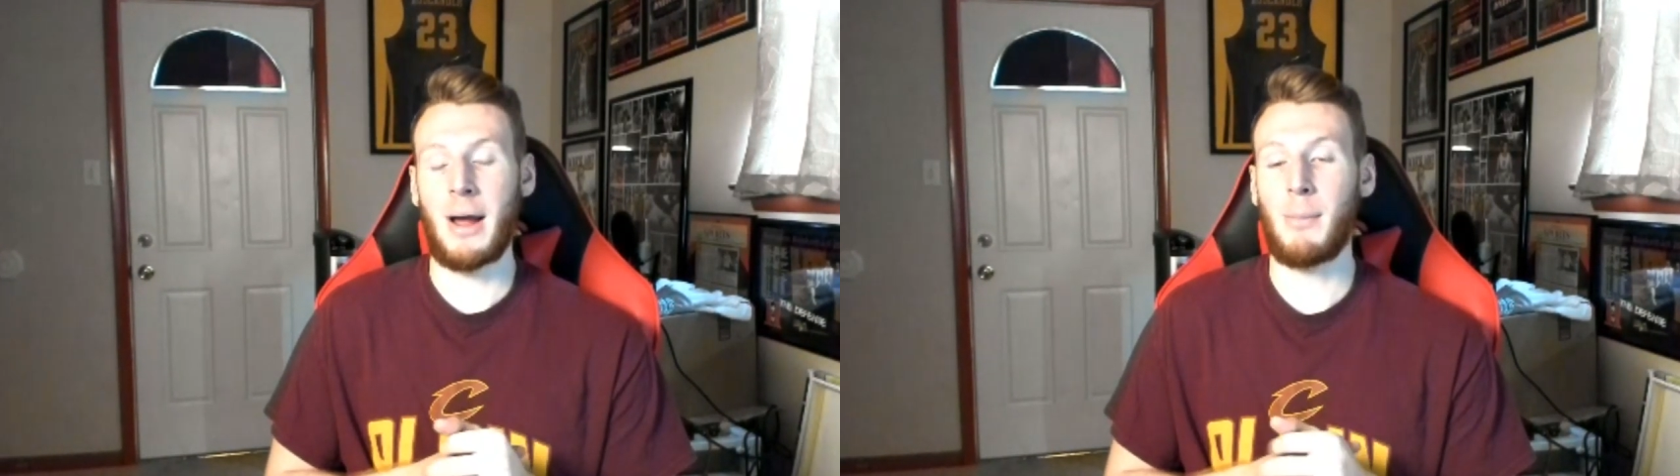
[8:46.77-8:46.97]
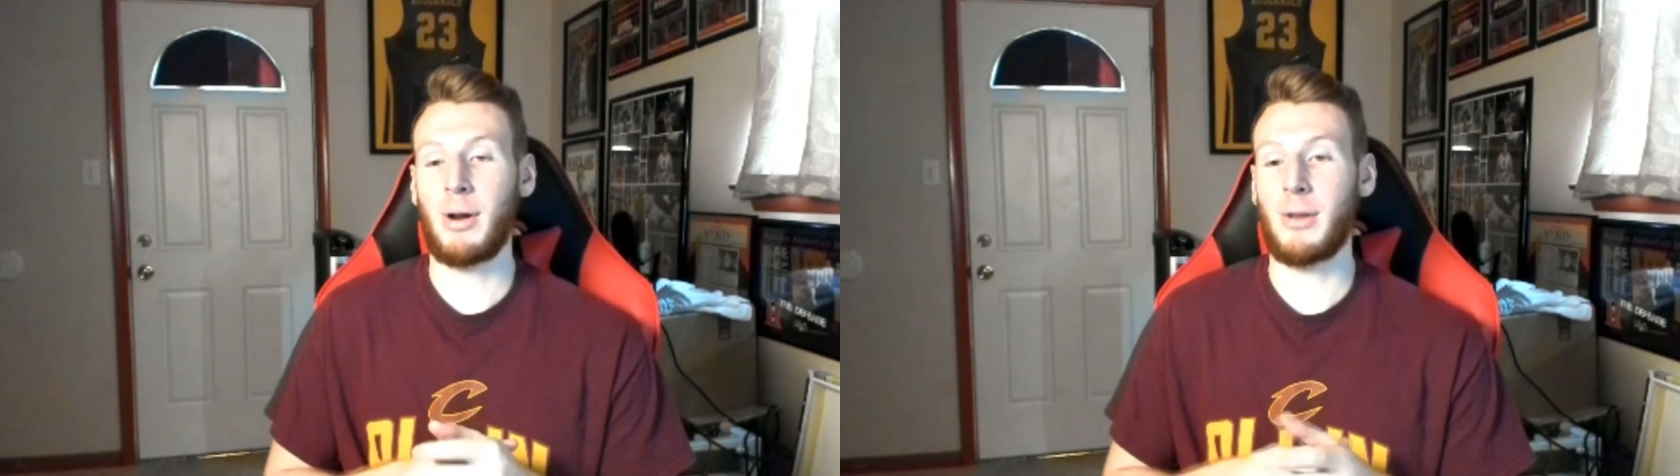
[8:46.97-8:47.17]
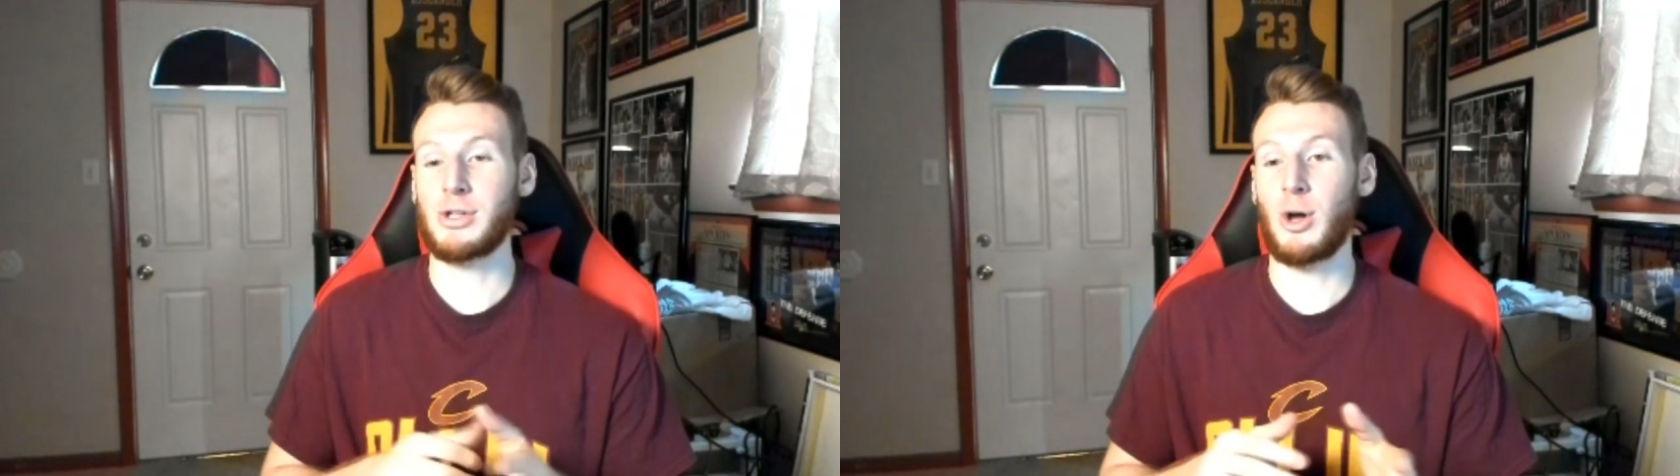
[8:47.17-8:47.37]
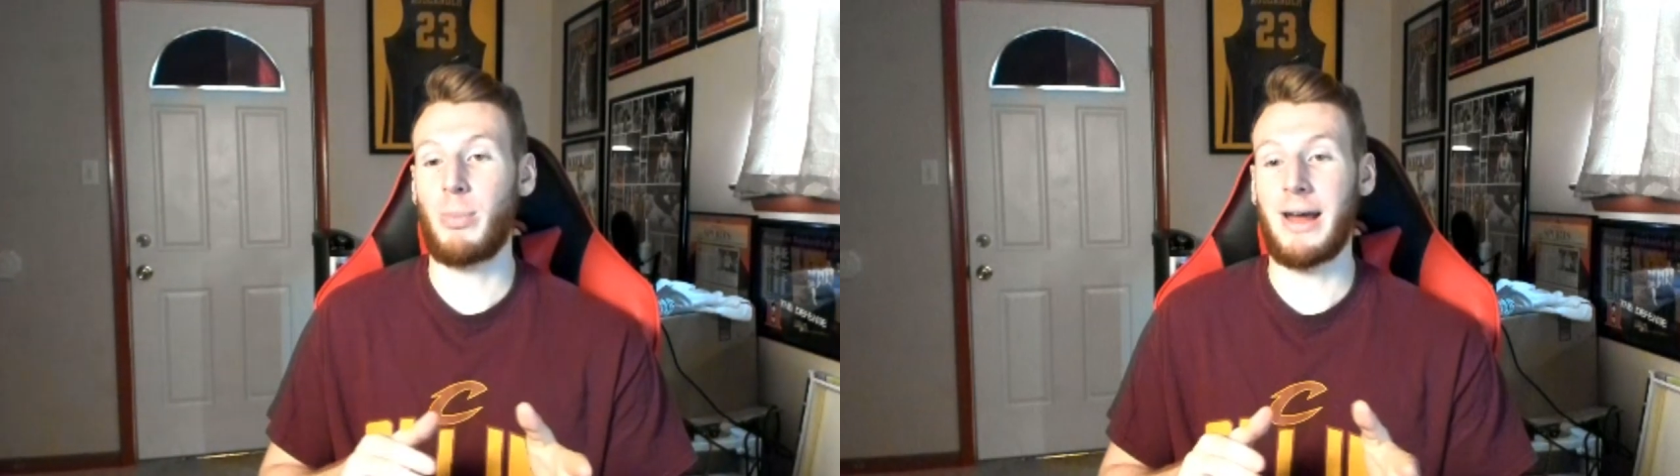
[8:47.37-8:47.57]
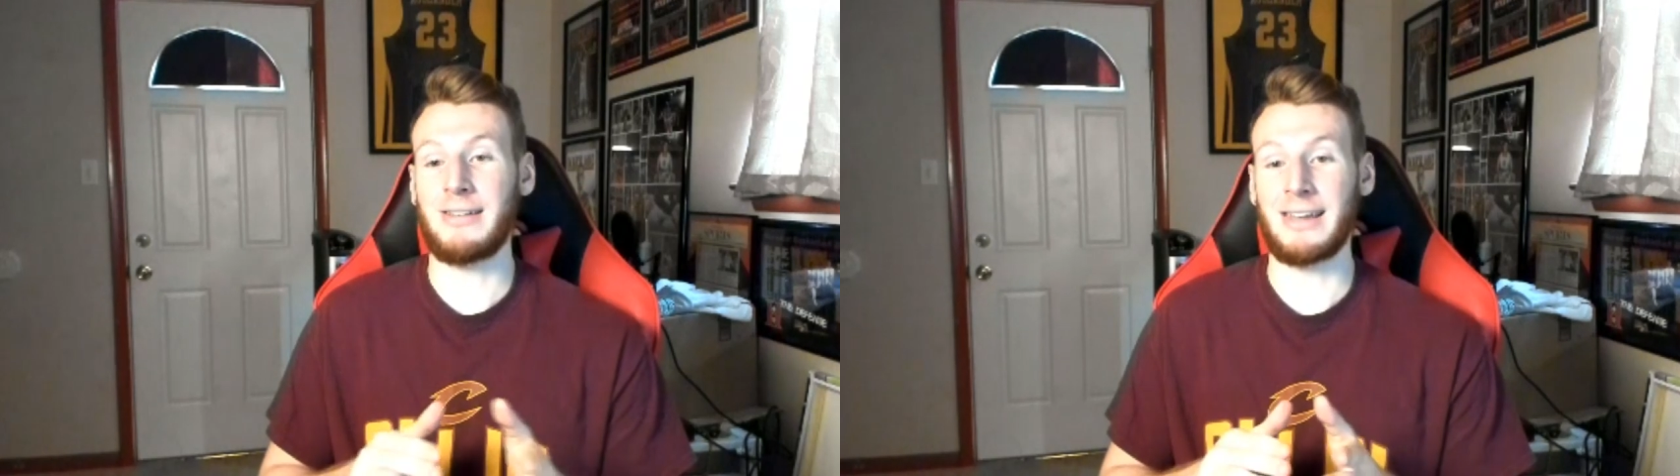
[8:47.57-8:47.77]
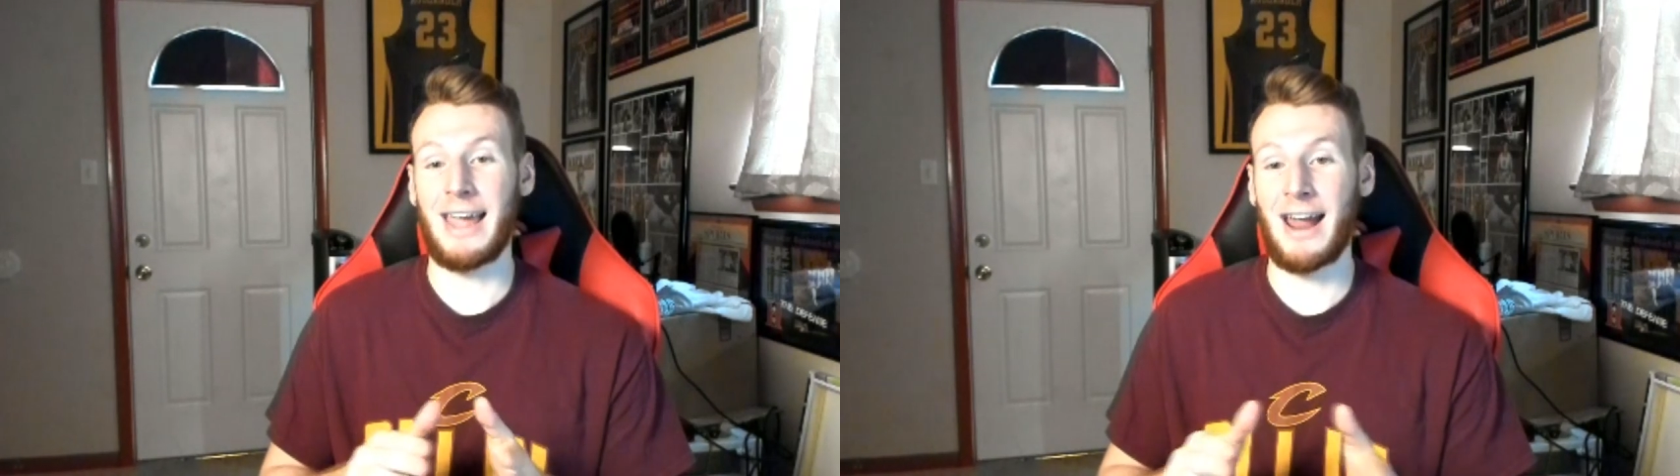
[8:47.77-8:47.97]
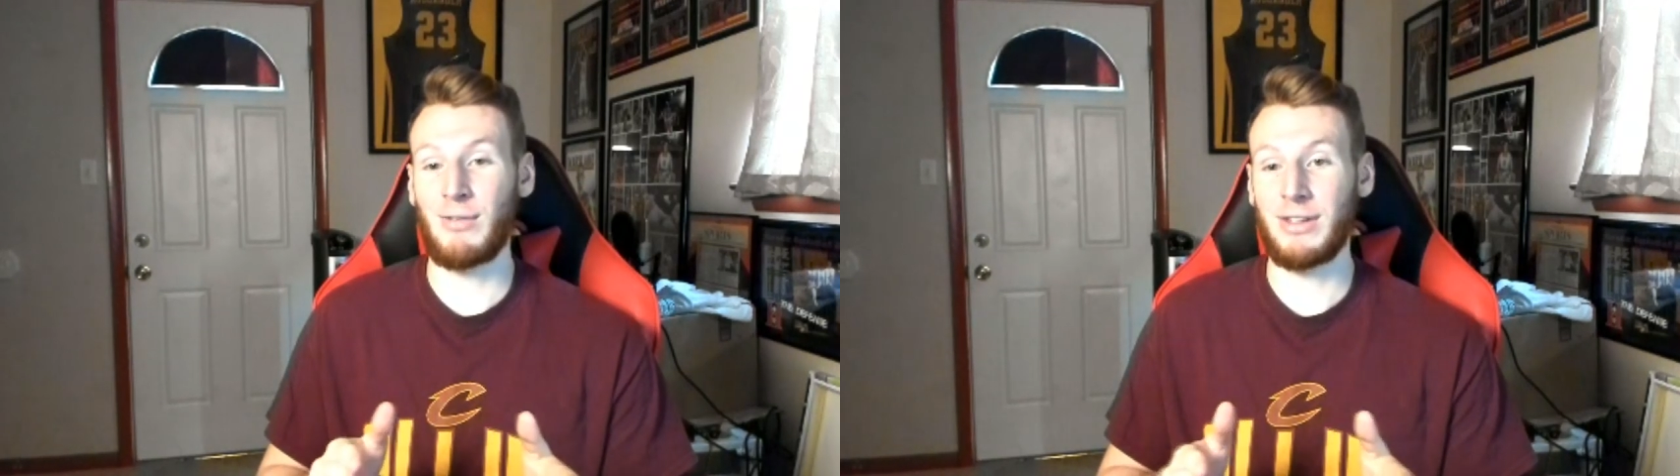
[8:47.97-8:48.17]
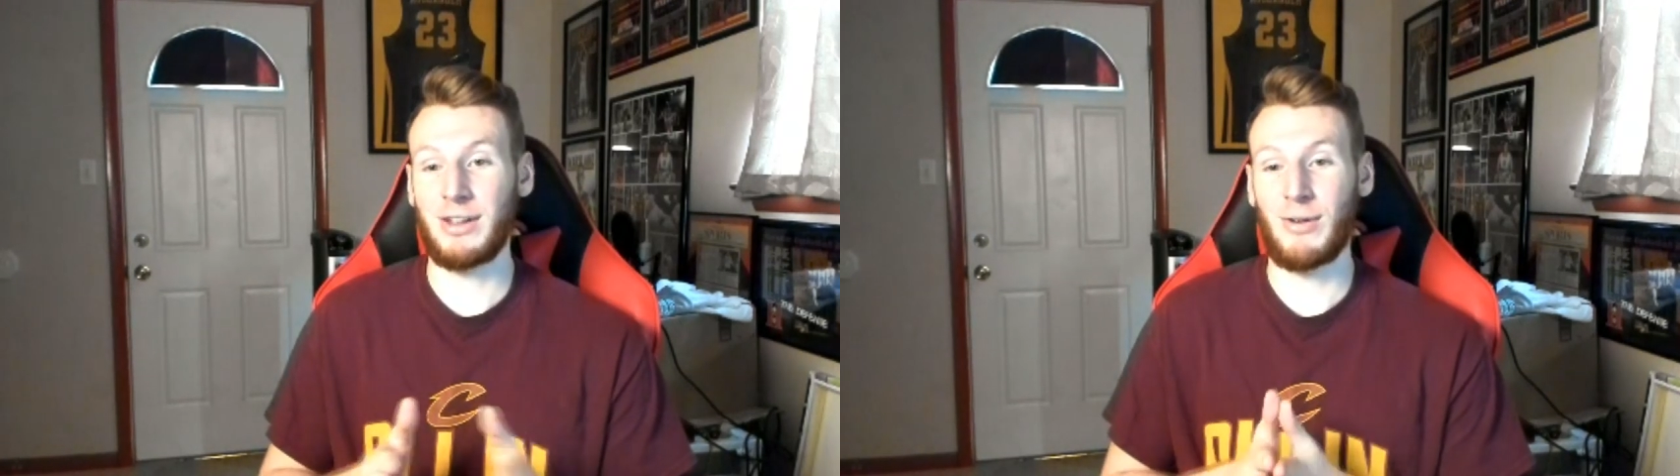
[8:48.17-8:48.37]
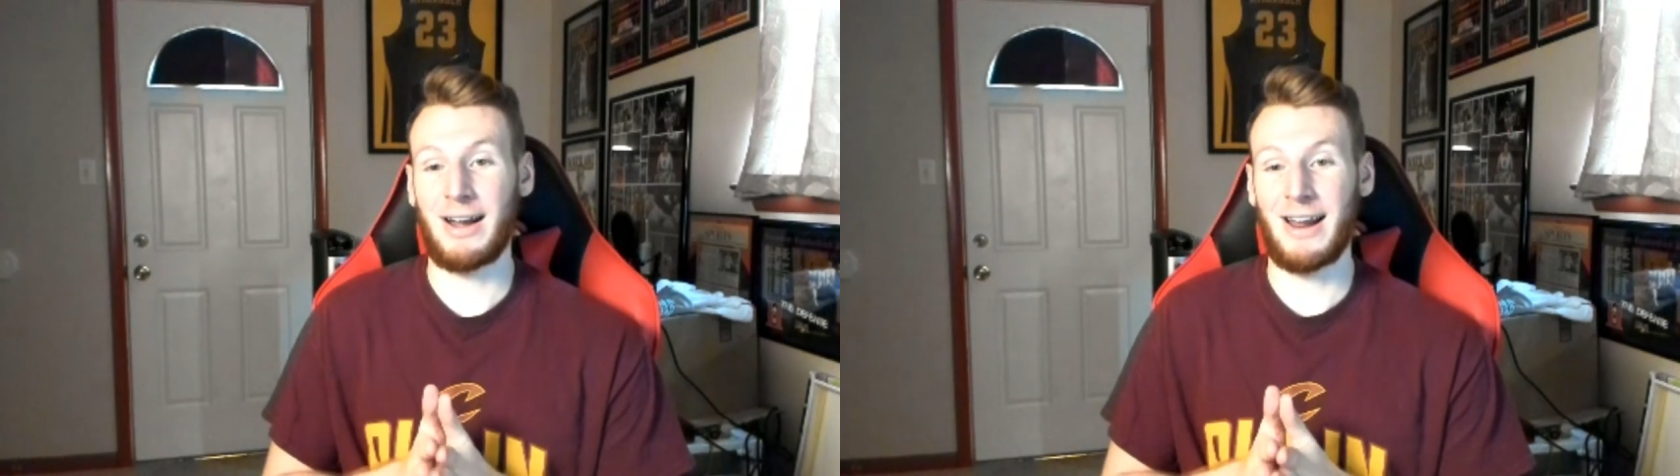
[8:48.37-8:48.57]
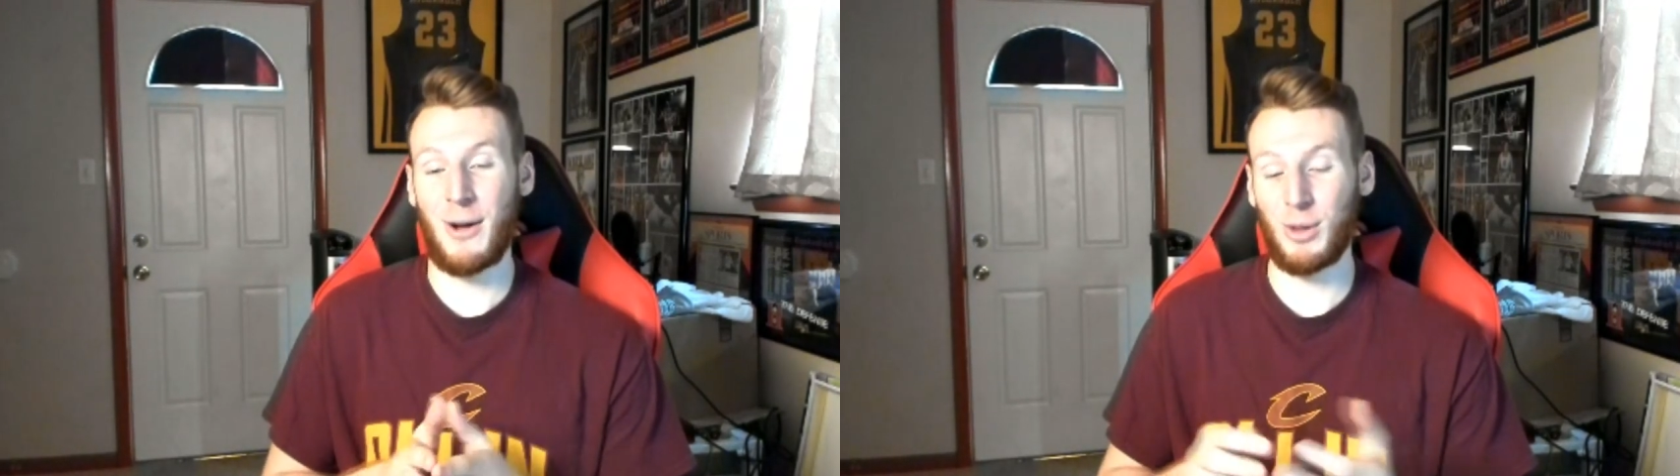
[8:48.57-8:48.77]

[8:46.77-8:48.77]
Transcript: I'm pretty much low passing everything right now.